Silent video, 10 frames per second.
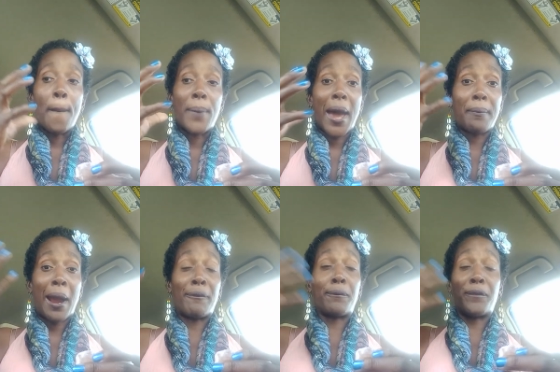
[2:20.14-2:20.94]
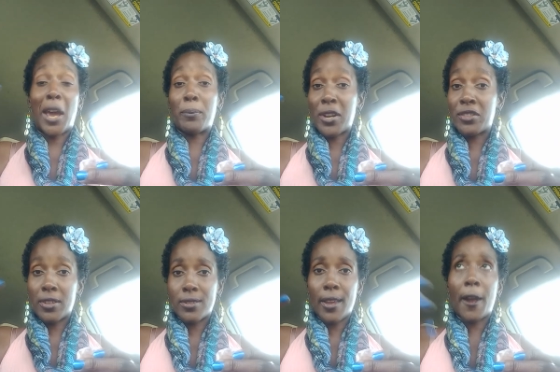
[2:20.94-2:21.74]
Vibration
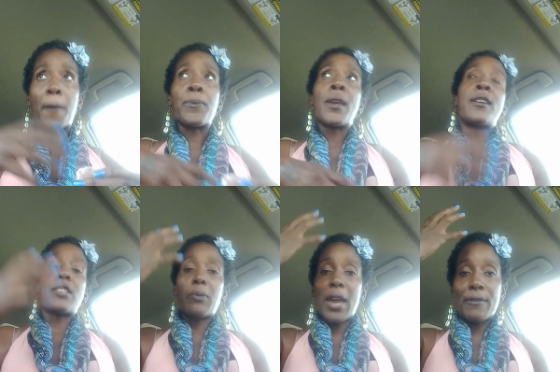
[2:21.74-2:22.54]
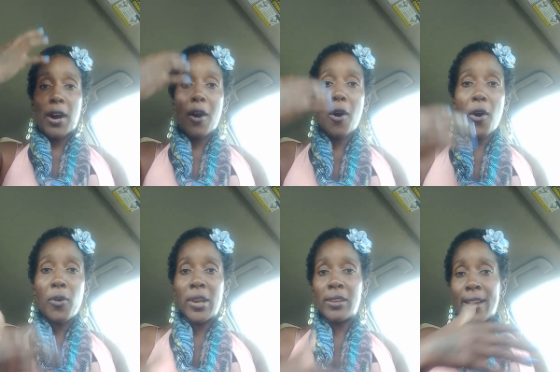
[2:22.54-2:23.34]
and sound. So we have a
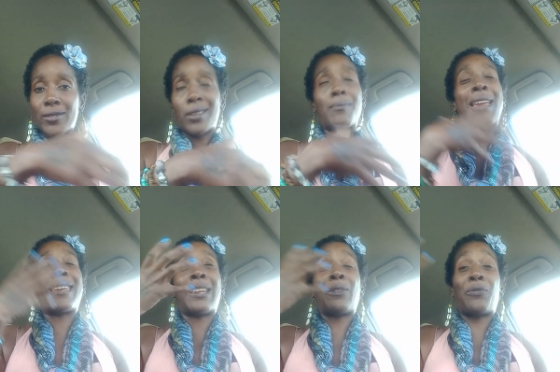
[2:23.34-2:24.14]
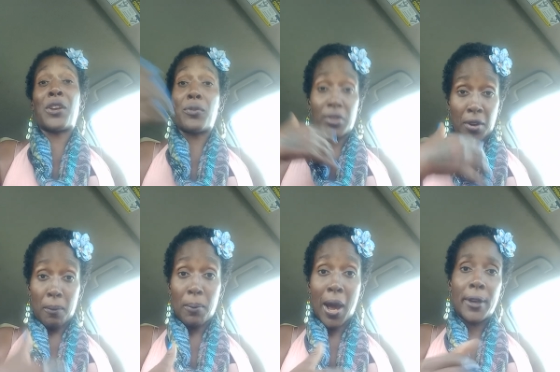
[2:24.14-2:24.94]
whole electromagnetic field in
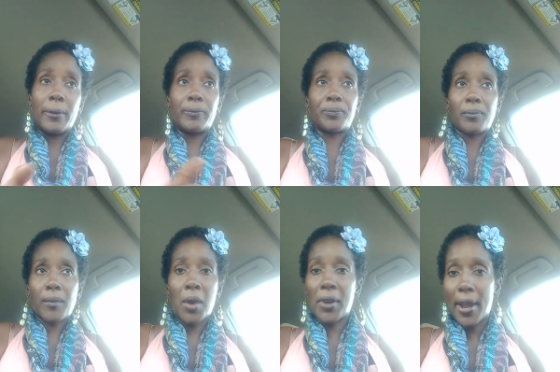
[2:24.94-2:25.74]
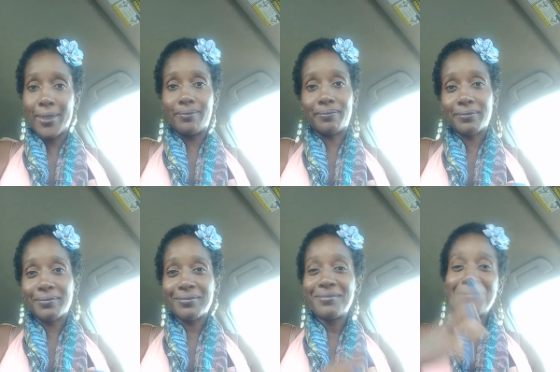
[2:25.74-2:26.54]
our body, okay?
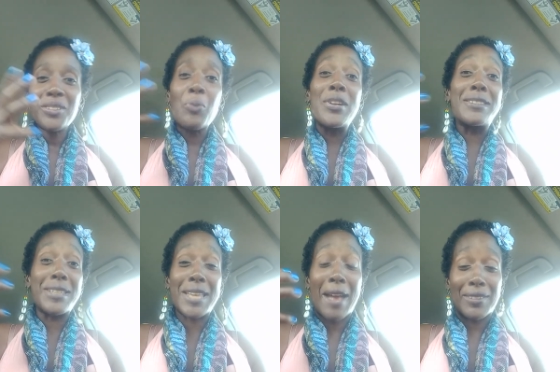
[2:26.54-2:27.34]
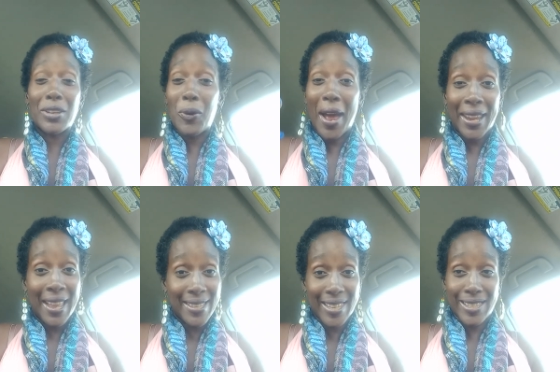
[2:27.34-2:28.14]
We just have to know how to
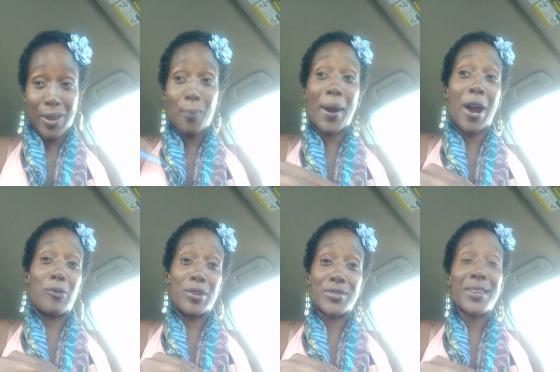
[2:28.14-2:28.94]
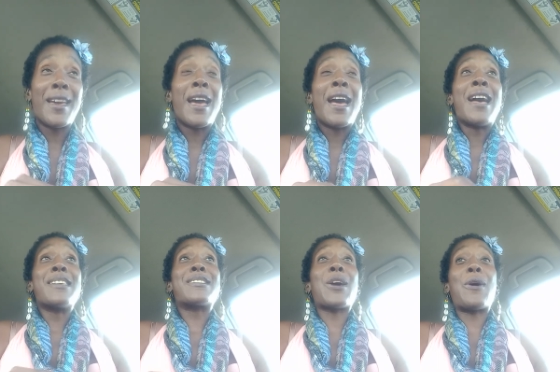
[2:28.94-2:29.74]
access our powers.
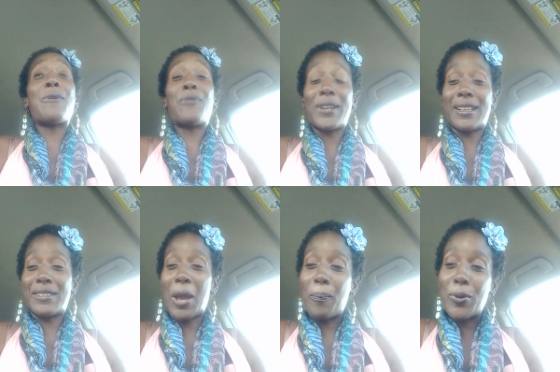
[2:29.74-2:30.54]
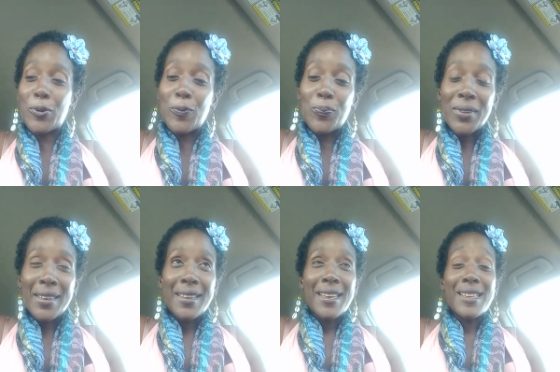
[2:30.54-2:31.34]
So, for an example,
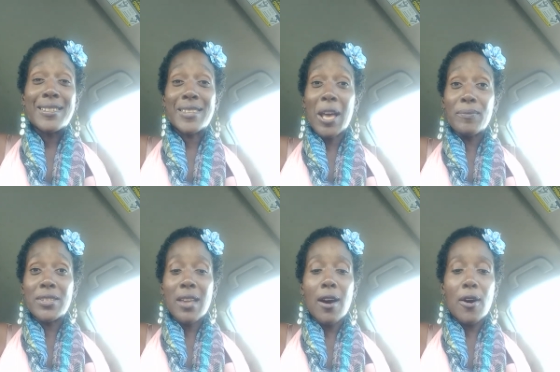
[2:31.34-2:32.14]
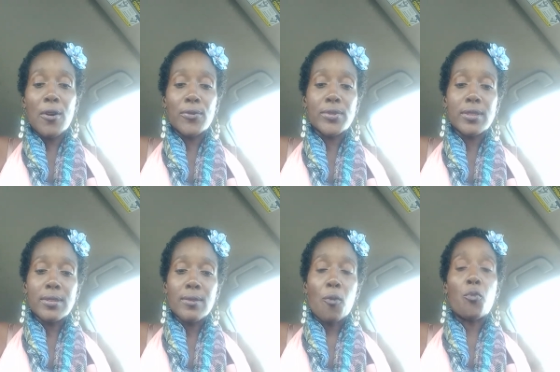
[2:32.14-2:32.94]
some stones,
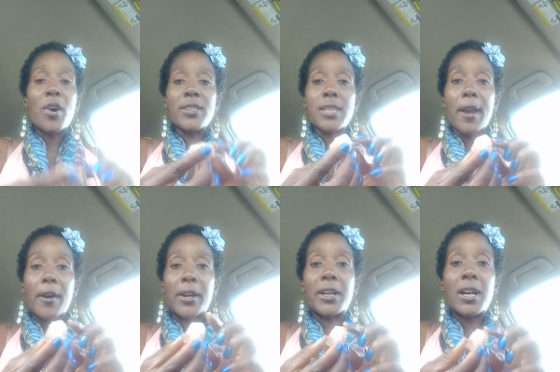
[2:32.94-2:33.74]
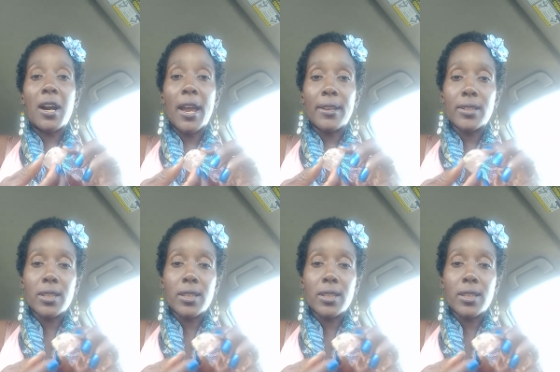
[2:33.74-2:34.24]
once they are cut